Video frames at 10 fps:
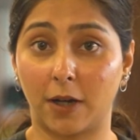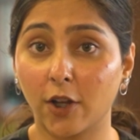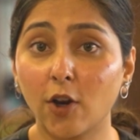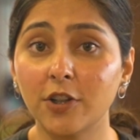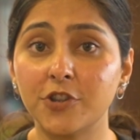
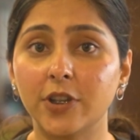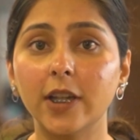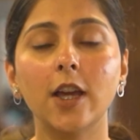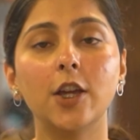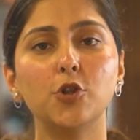
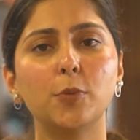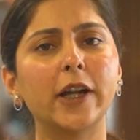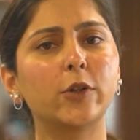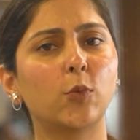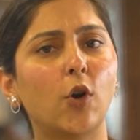biology, you
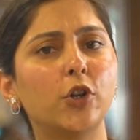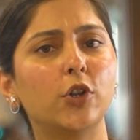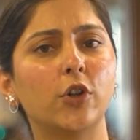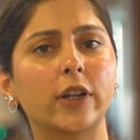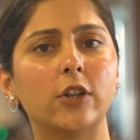might want to
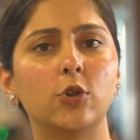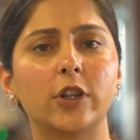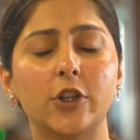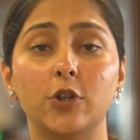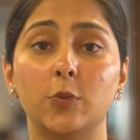look into
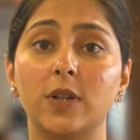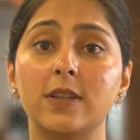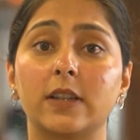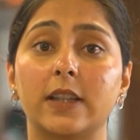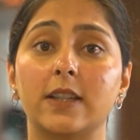the
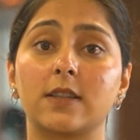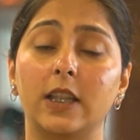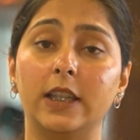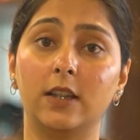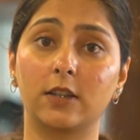universities
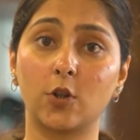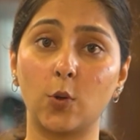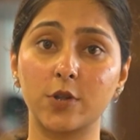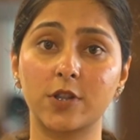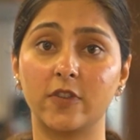near the
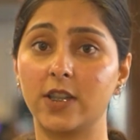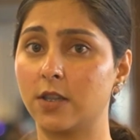coast with